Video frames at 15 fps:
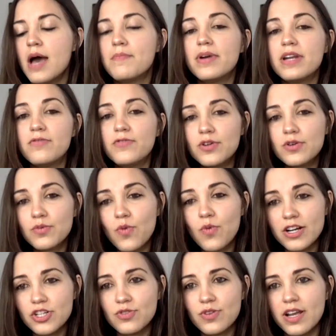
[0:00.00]
But if you're
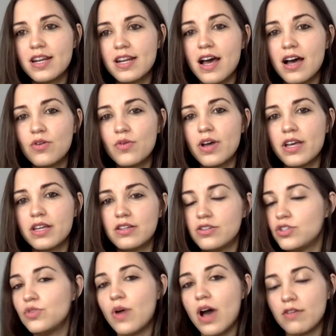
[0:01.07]
watching right now
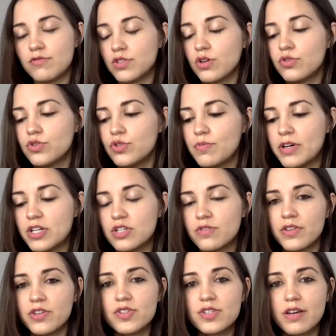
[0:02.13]
and you have to go do a bunch of
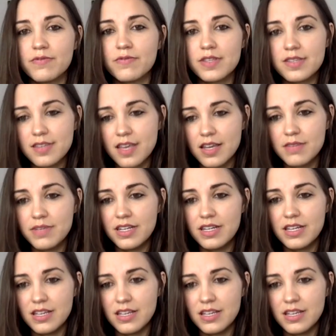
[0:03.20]
other stuff, then send me an